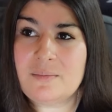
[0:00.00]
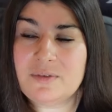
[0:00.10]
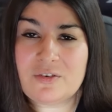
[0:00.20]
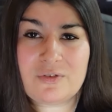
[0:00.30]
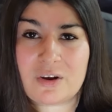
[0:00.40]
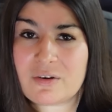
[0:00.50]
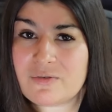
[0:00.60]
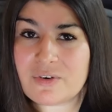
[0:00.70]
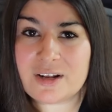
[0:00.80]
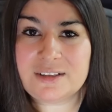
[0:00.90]
They're very
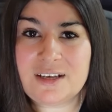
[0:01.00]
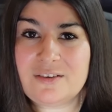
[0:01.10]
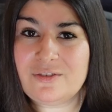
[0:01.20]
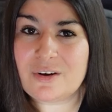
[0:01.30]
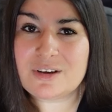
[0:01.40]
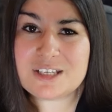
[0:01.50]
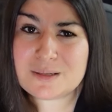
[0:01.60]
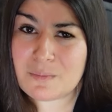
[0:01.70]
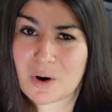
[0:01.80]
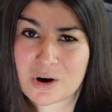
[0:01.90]
friendly, very
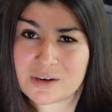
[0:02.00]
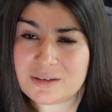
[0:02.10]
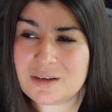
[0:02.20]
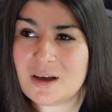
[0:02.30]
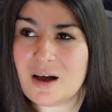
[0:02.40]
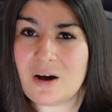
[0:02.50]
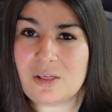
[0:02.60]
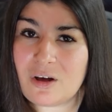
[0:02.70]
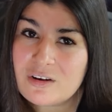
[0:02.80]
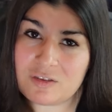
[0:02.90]
smart. A
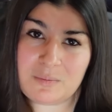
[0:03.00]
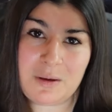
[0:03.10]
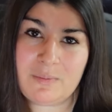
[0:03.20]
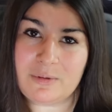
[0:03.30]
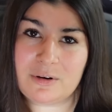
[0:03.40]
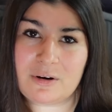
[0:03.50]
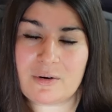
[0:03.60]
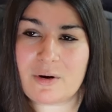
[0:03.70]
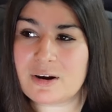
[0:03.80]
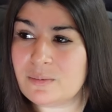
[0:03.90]
lot of the people there are
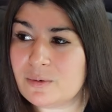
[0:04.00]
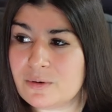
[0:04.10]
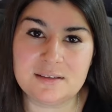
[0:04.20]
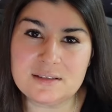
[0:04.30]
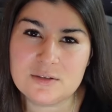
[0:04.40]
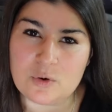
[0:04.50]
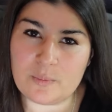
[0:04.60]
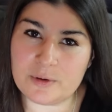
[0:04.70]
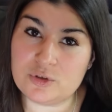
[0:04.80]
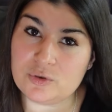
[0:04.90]
incredible. This is
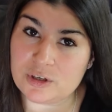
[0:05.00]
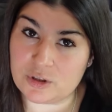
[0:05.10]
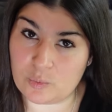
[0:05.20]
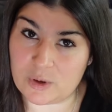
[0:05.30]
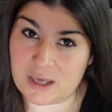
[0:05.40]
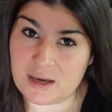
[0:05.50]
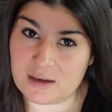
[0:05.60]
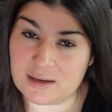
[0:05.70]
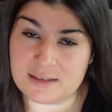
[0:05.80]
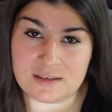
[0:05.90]
open during the
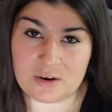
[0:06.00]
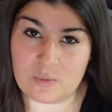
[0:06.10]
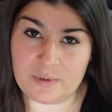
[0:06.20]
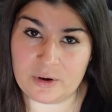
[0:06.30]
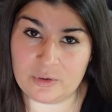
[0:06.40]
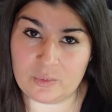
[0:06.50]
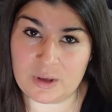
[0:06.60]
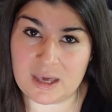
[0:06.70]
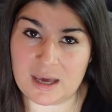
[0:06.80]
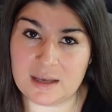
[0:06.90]
week. It's not open on the
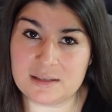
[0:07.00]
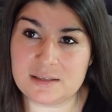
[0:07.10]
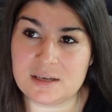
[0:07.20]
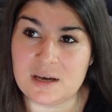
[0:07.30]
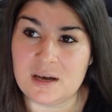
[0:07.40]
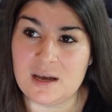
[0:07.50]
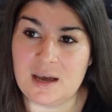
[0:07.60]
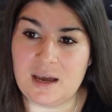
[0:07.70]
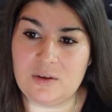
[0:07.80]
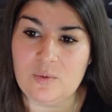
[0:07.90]
weekends.
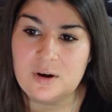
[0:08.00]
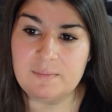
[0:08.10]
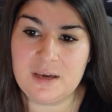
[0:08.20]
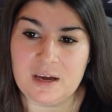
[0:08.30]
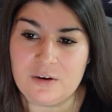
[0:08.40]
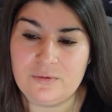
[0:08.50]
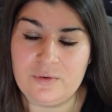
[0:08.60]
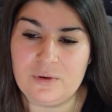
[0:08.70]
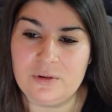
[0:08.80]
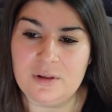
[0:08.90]
And you want to be
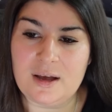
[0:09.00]
careful.